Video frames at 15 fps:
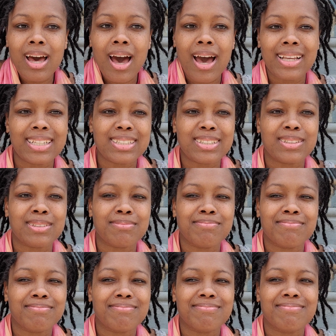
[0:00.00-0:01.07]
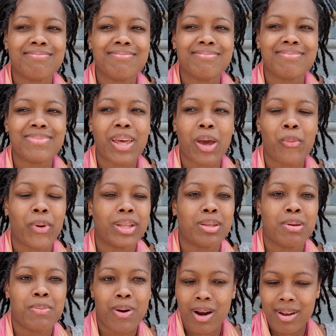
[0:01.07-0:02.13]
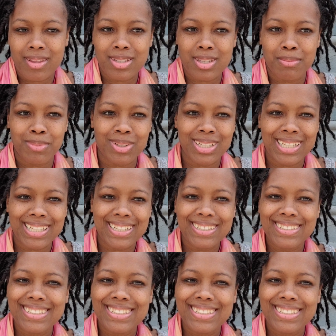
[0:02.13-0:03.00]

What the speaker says: I just can't wait to be part of this community.